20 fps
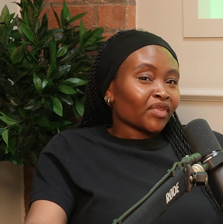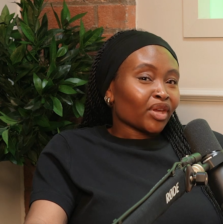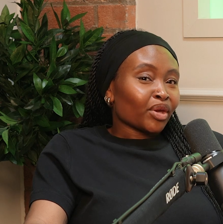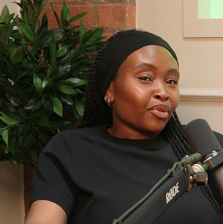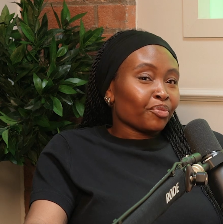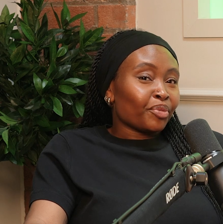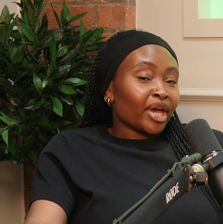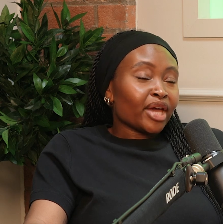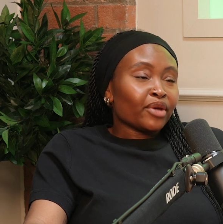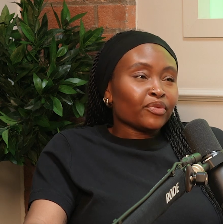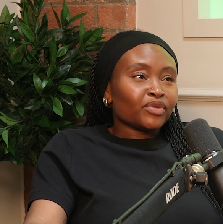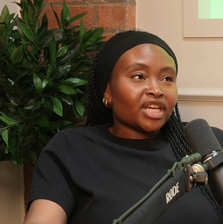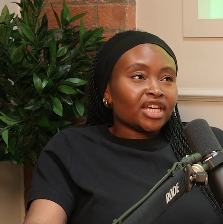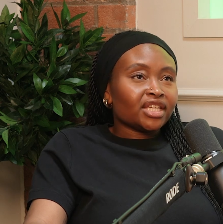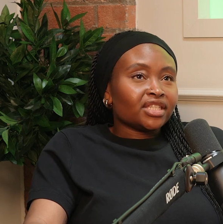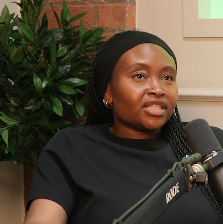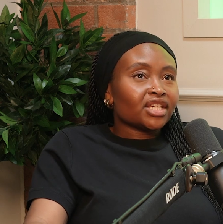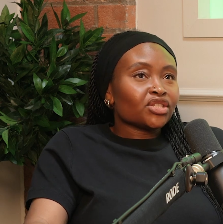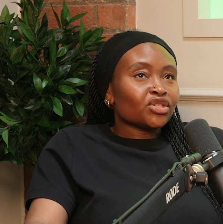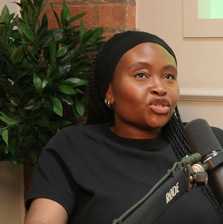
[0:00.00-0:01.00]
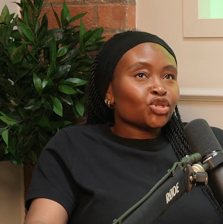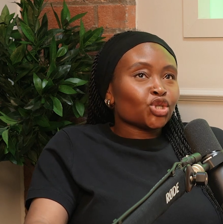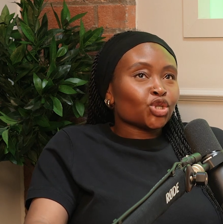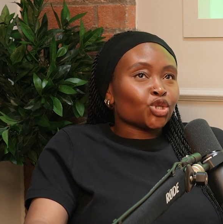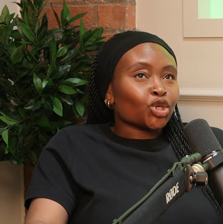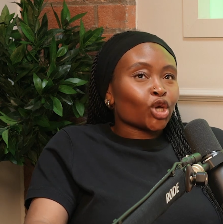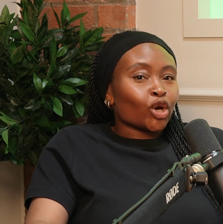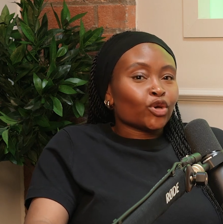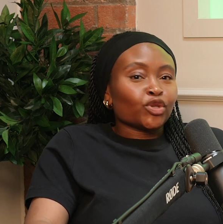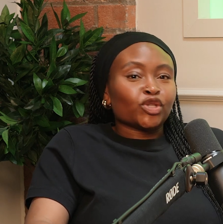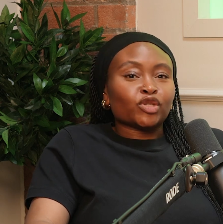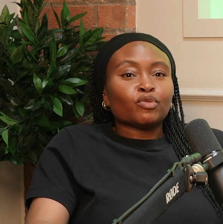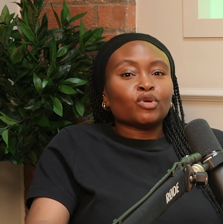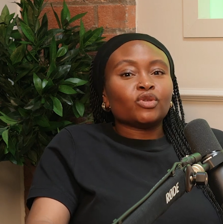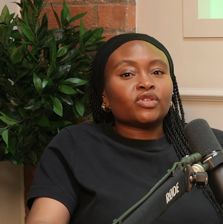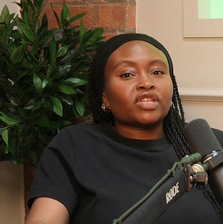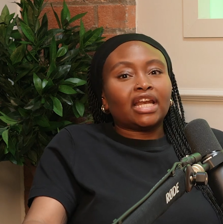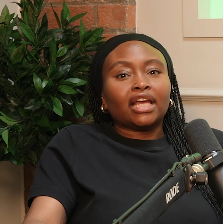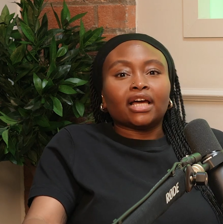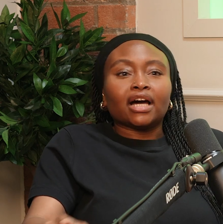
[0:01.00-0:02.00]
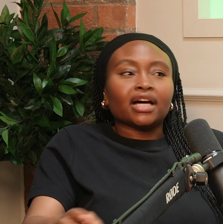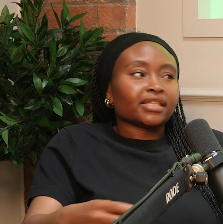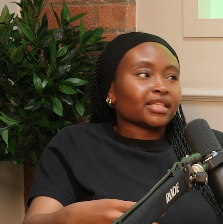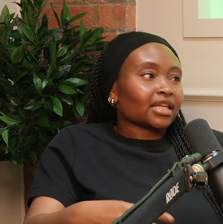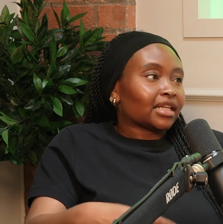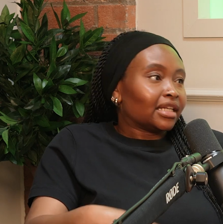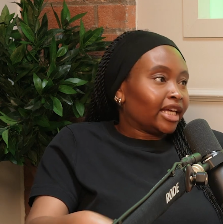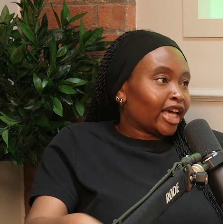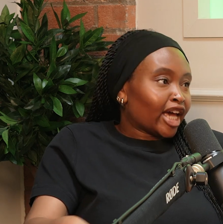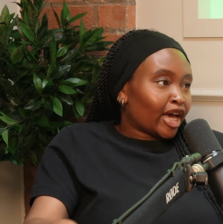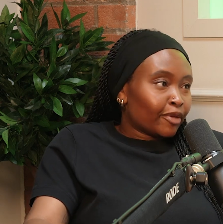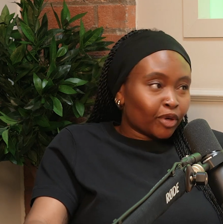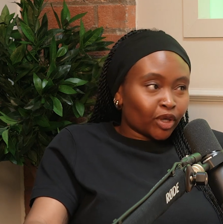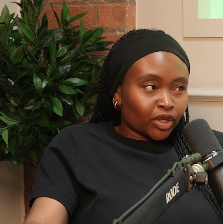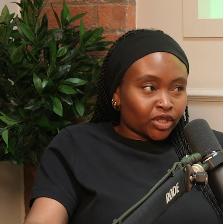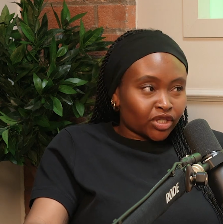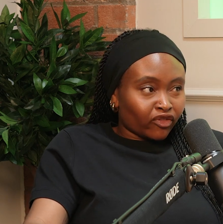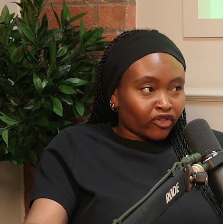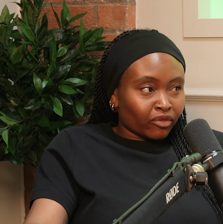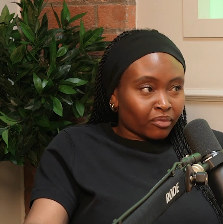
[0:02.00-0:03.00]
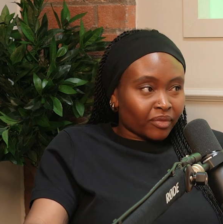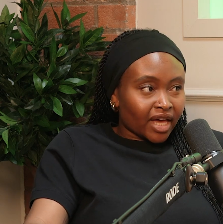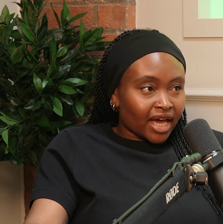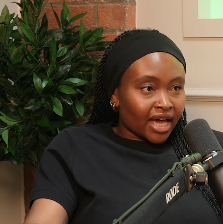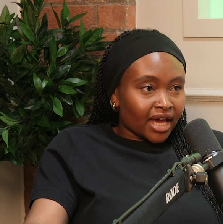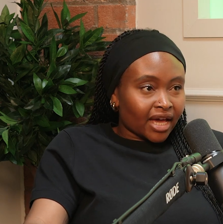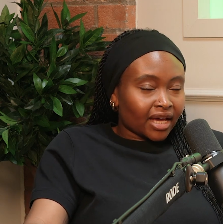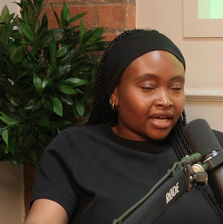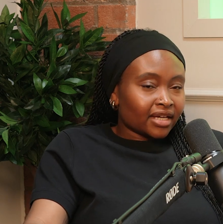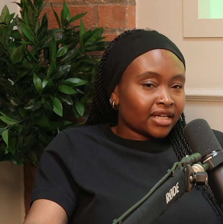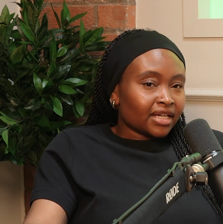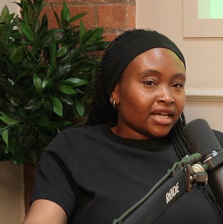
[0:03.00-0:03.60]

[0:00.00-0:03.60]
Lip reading: But it didn't just go smooth sailing. I suddenly get a book deal from there.